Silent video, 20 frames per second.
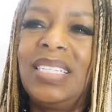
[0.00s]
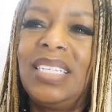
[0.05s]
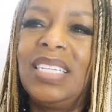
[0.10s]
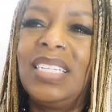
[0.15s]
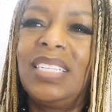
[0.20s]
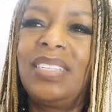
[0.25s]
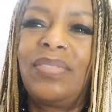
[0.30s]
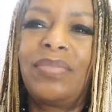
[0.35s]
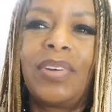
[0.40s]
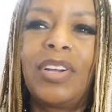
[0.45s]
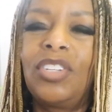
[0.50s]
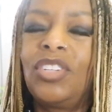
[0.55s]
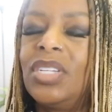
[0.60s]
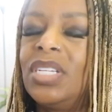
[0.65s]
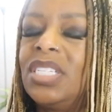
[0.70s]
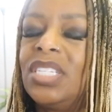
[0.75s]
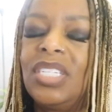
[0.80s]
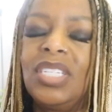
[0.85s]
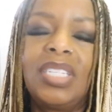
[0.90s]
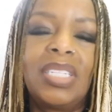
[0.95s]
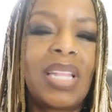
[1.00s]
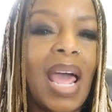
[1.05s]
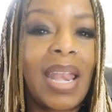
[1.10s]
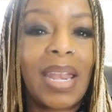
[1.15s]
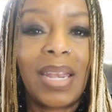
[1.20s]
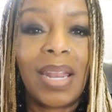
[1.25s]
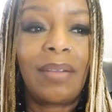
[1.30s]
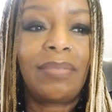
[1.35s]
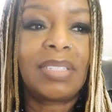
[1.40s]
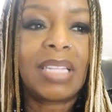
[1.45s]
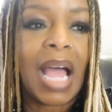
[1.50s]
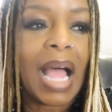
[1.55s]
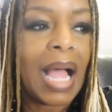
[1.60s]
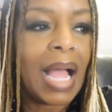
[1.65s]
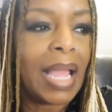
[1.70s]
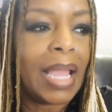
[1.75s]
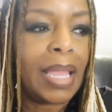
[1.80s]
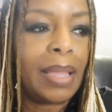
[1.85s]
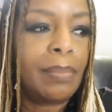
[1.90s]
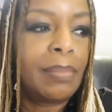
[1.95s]
just fresh. It's just not enough
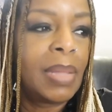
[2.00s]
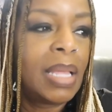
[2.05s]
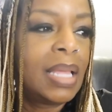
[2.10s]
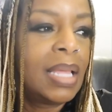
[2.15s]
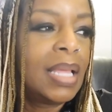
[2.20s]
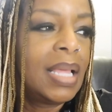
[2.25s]
time.